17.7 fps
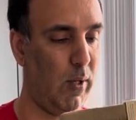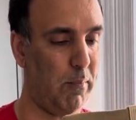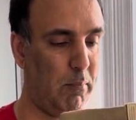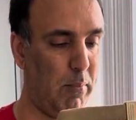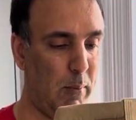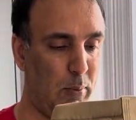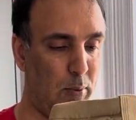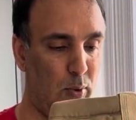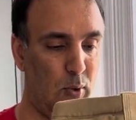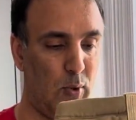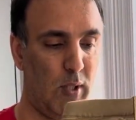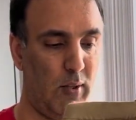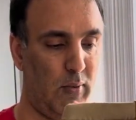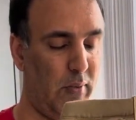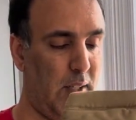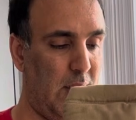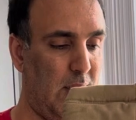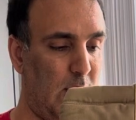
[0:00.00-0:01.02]
people do
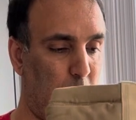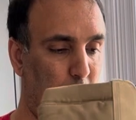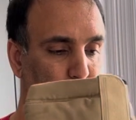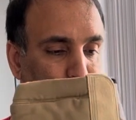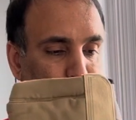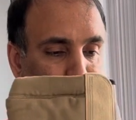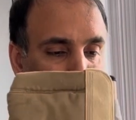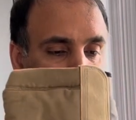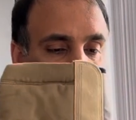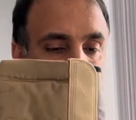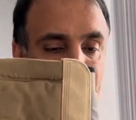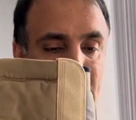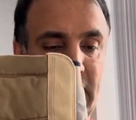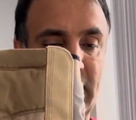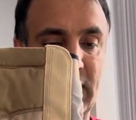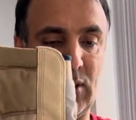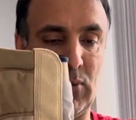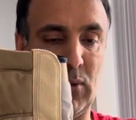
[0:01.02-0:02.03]
cut these up, and this
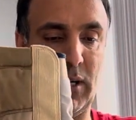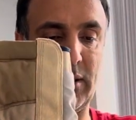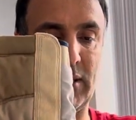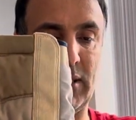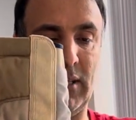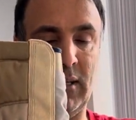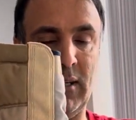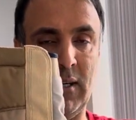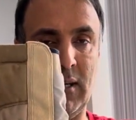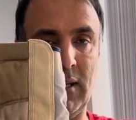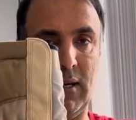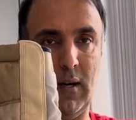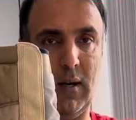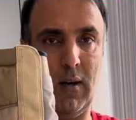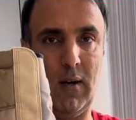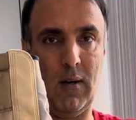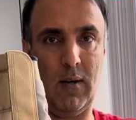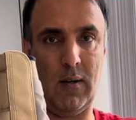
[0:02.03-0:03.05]
obviously is quite a
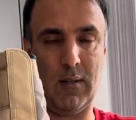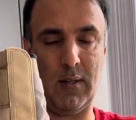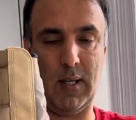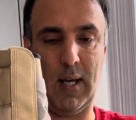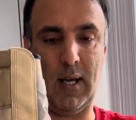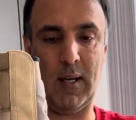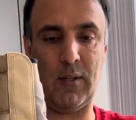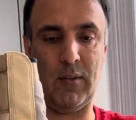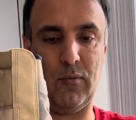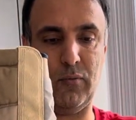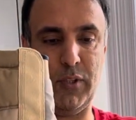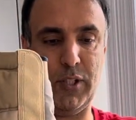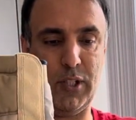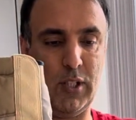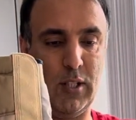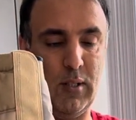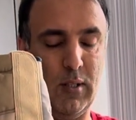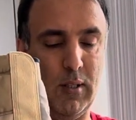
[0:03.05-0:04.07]
hard and
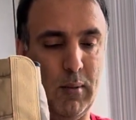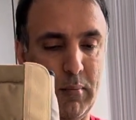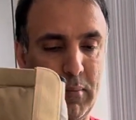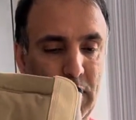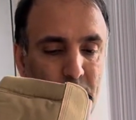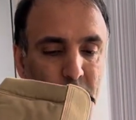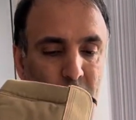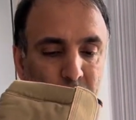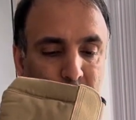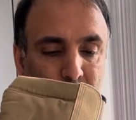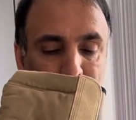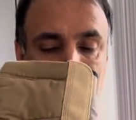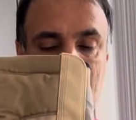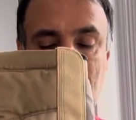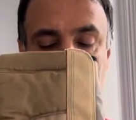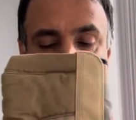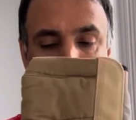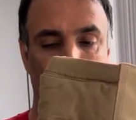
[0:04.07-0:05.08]
rigid
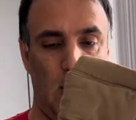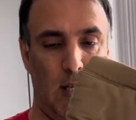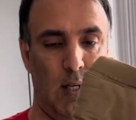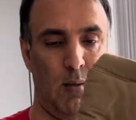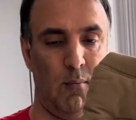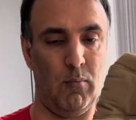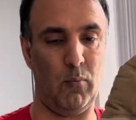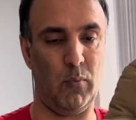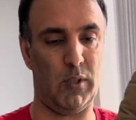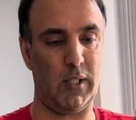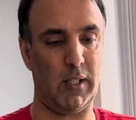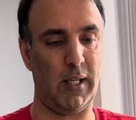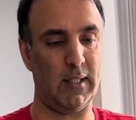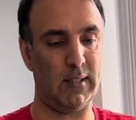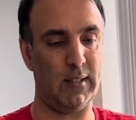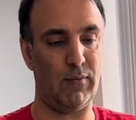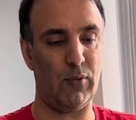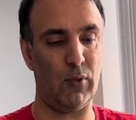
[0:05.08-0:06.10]
material, which I
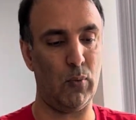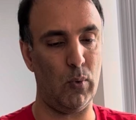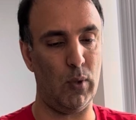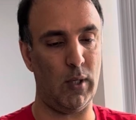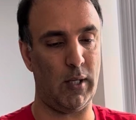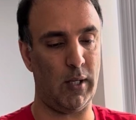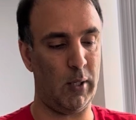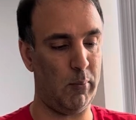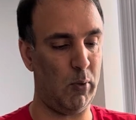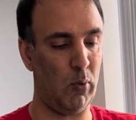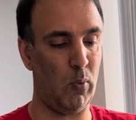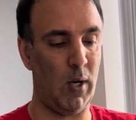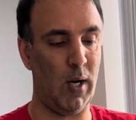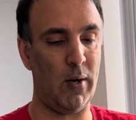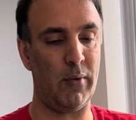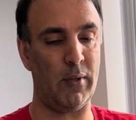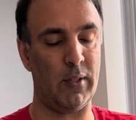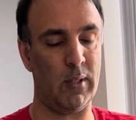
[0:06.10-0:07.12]
guess if you were going to be
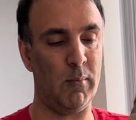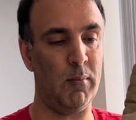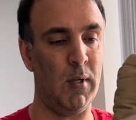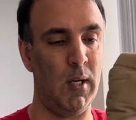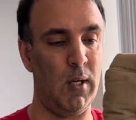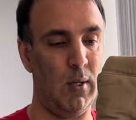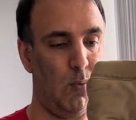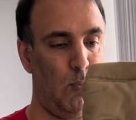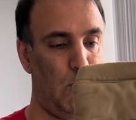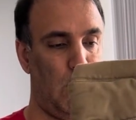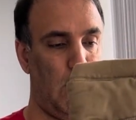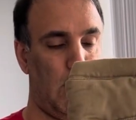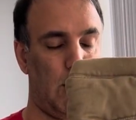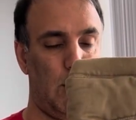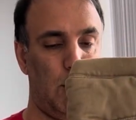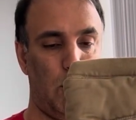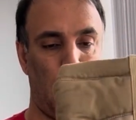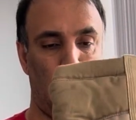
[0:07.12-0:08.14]
wearing them would
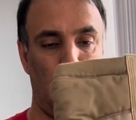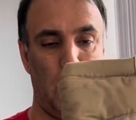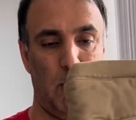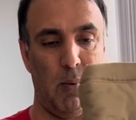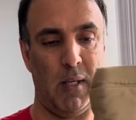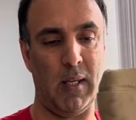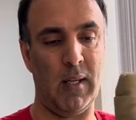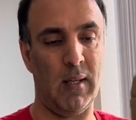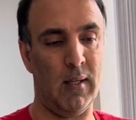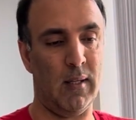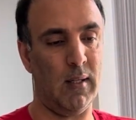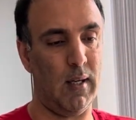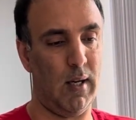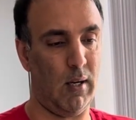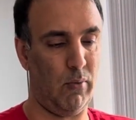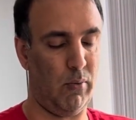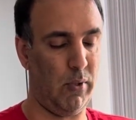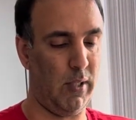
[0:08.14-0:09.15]
actually probably be
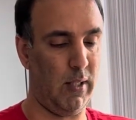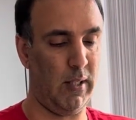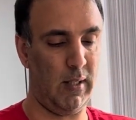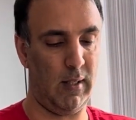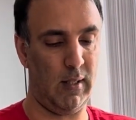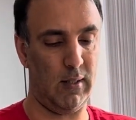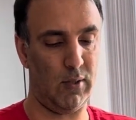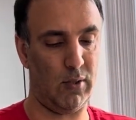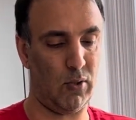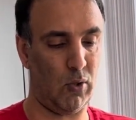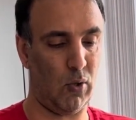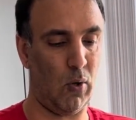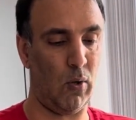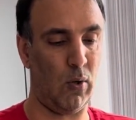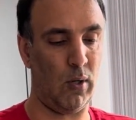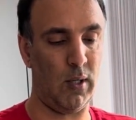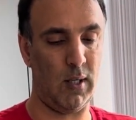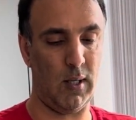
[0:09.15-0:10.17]
a really
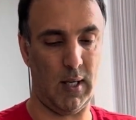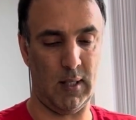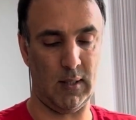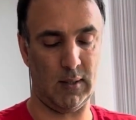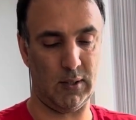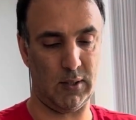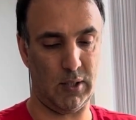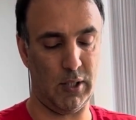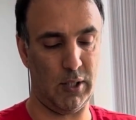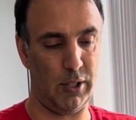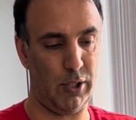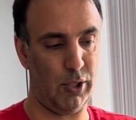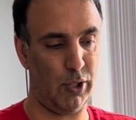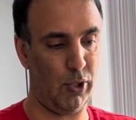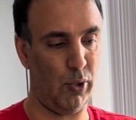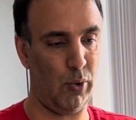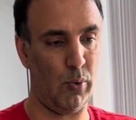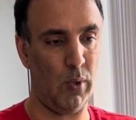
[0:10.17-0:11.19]
strong and sturdy
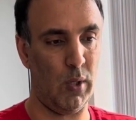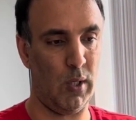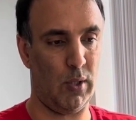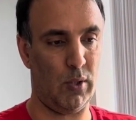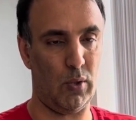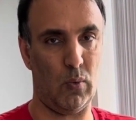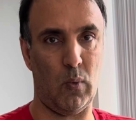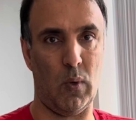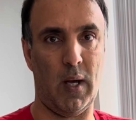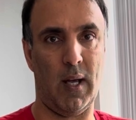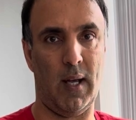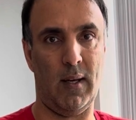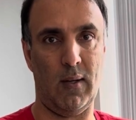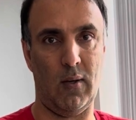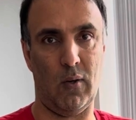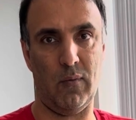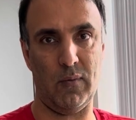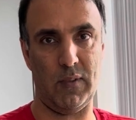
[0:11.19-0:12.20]
shoe to wear,
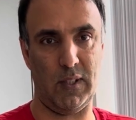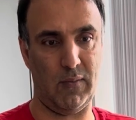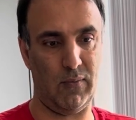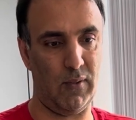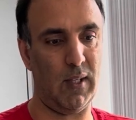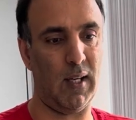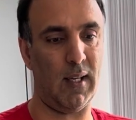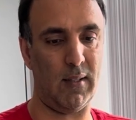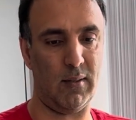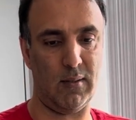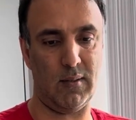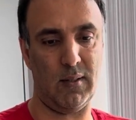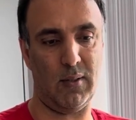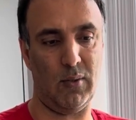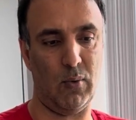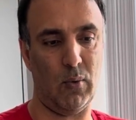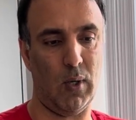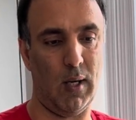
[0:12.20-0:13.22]
obviously if you had
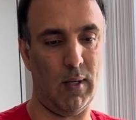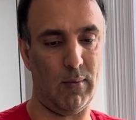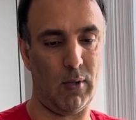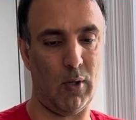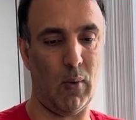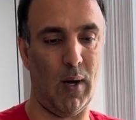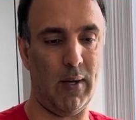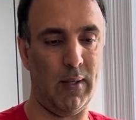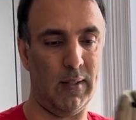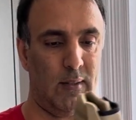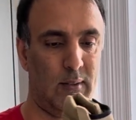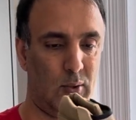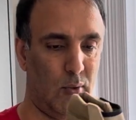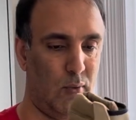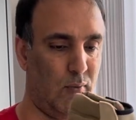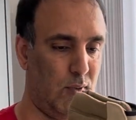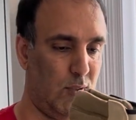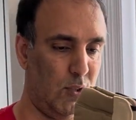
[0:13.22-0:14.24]
to go out in
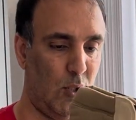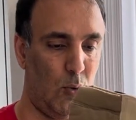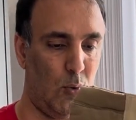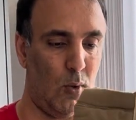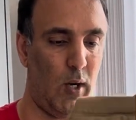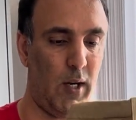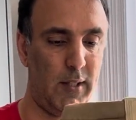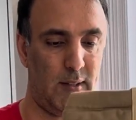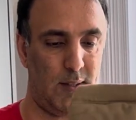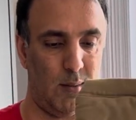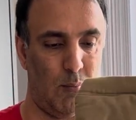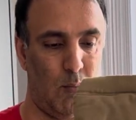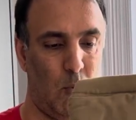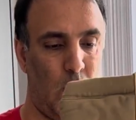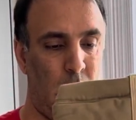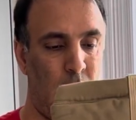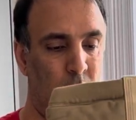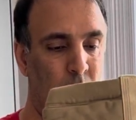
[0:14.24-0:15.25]
sort of snow or ice
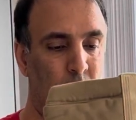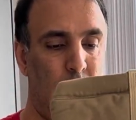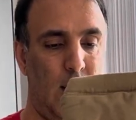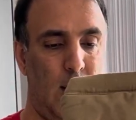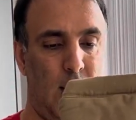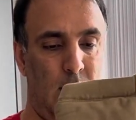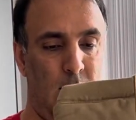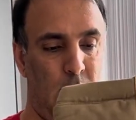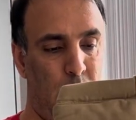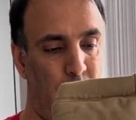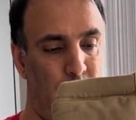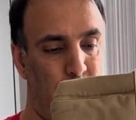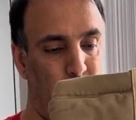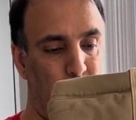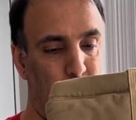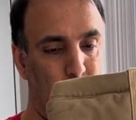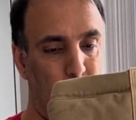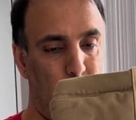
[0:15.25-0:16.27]
somewhere.
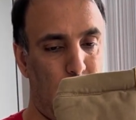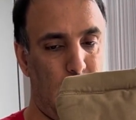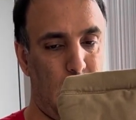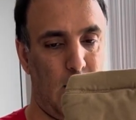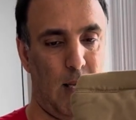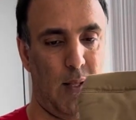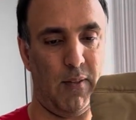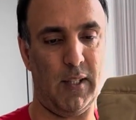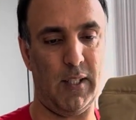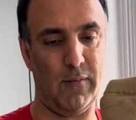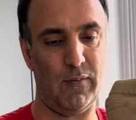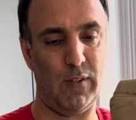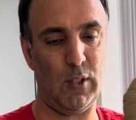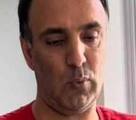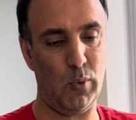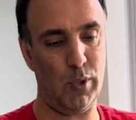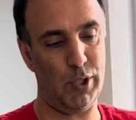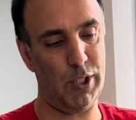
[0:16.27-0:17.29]
I think if
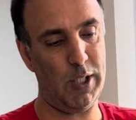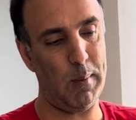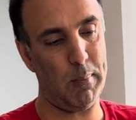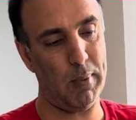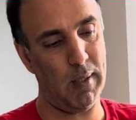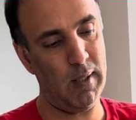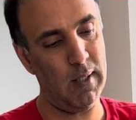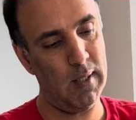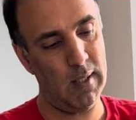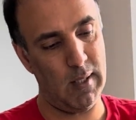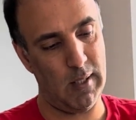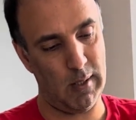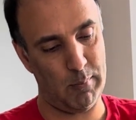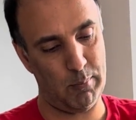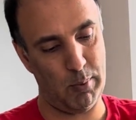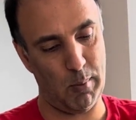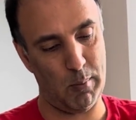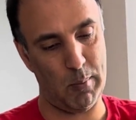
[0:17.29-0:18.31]
these were cheaper,
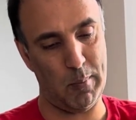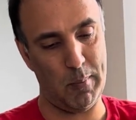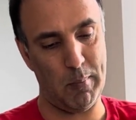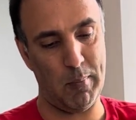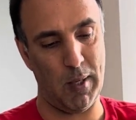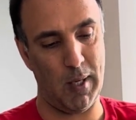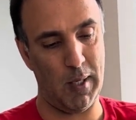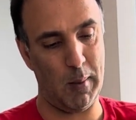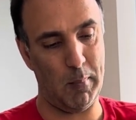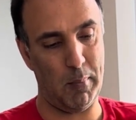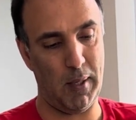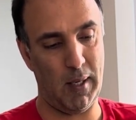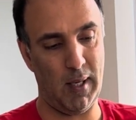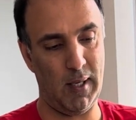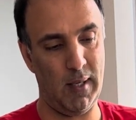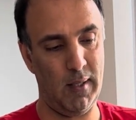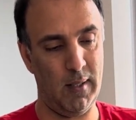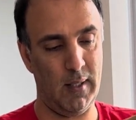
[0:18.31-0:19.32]
I'd probably buy a
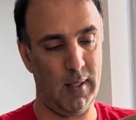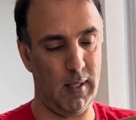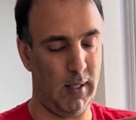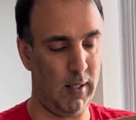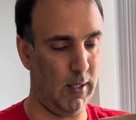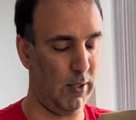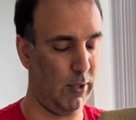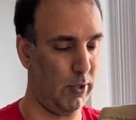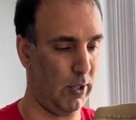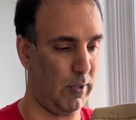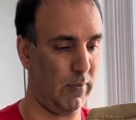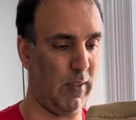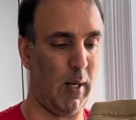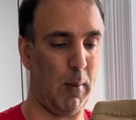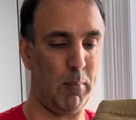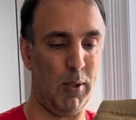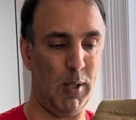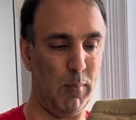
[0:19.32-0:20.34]
pair just for
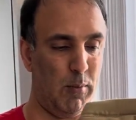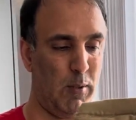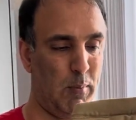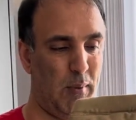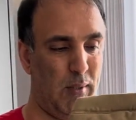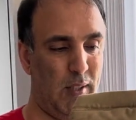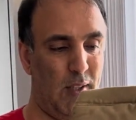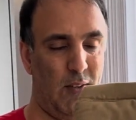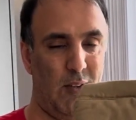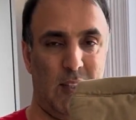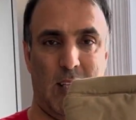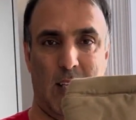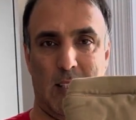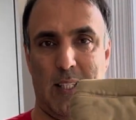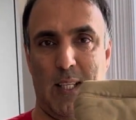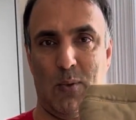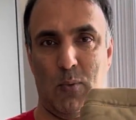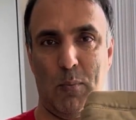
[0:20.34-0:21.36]
that purpose, but the only thing that I
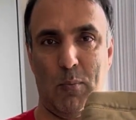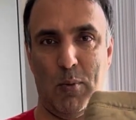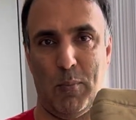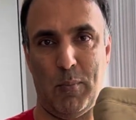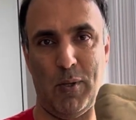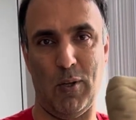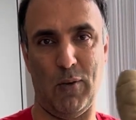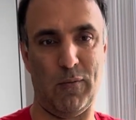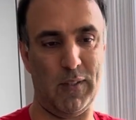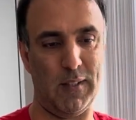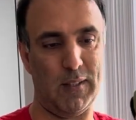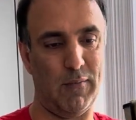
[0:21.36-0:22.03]
guess would put me off is the